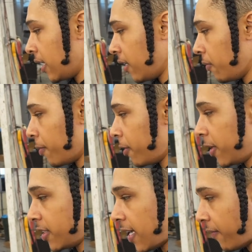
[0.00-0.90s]
yeah, we pretty
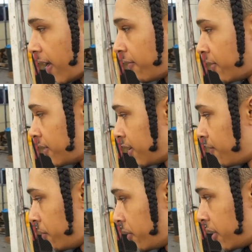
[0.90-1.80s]
much have
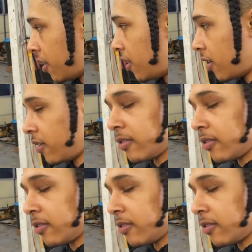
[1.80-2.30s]
everything for the car.